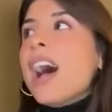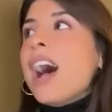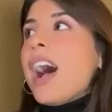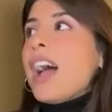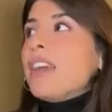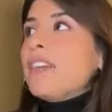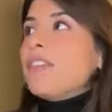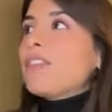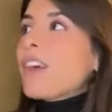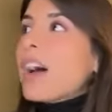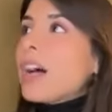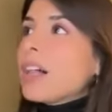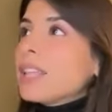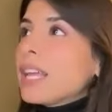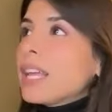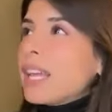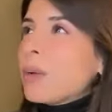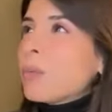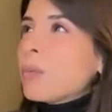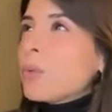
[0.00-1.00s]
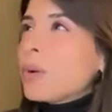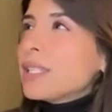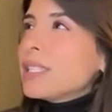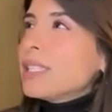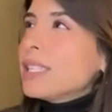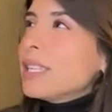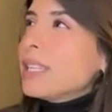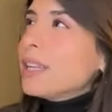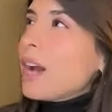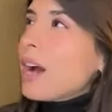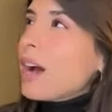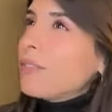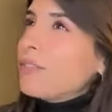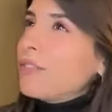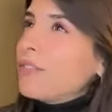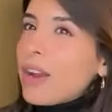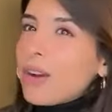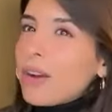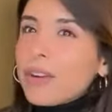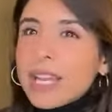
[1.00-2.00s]
i felt like it wasn't a
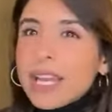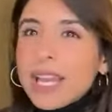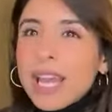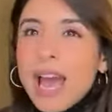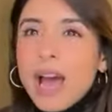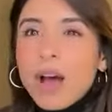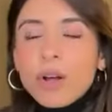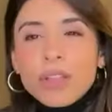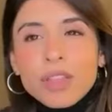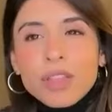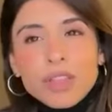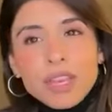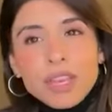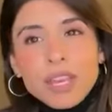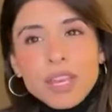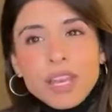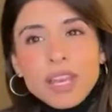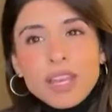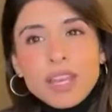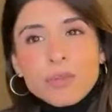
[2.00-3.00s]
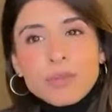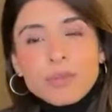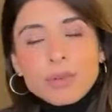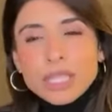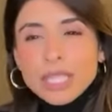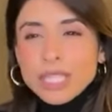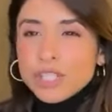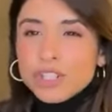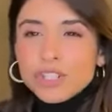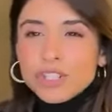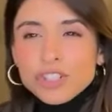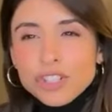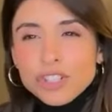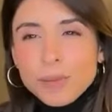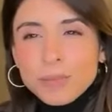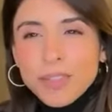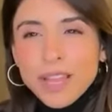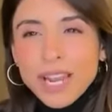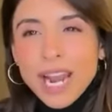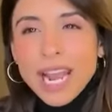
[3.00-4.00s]
very healthy
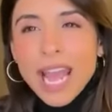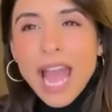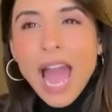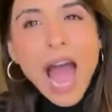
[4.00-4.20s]
relationship that i